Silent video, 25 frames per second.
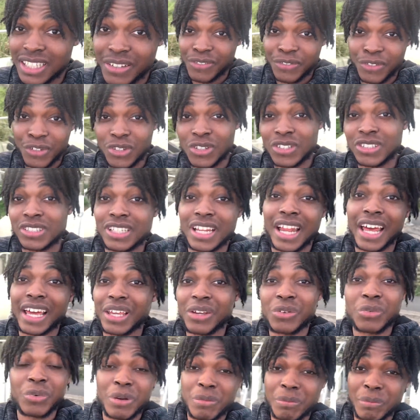It feels
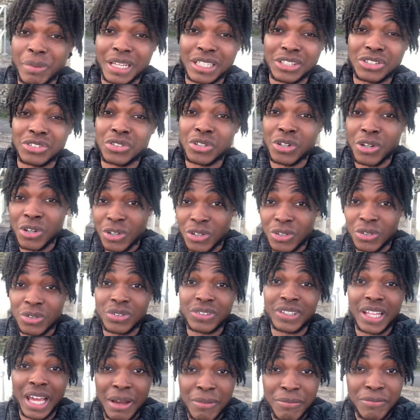like it went by so
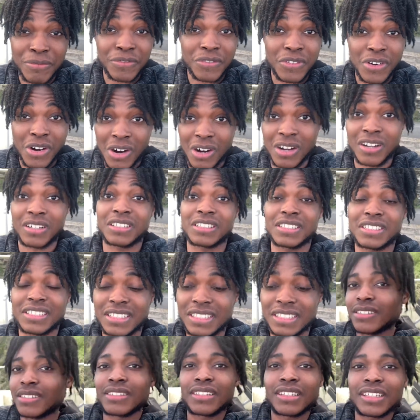damn fast.
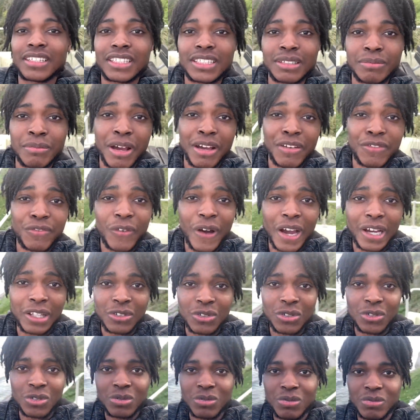This is my
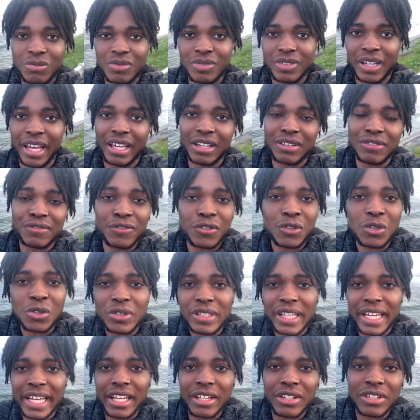final like full
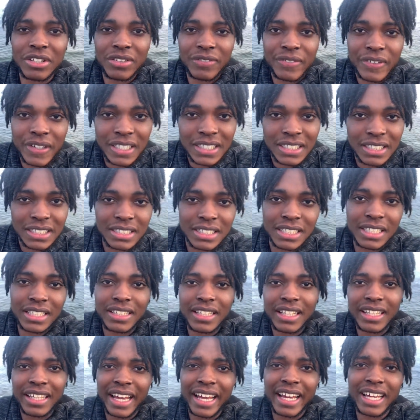day at university,
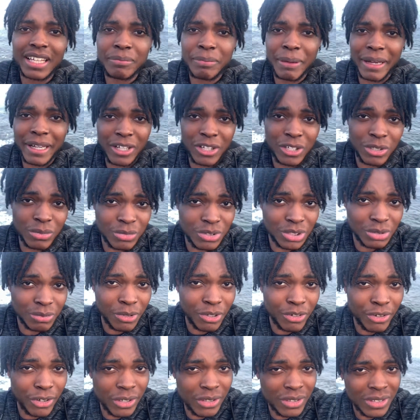and then I head back home
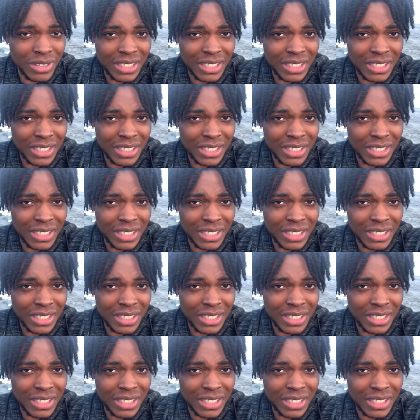tomorrow.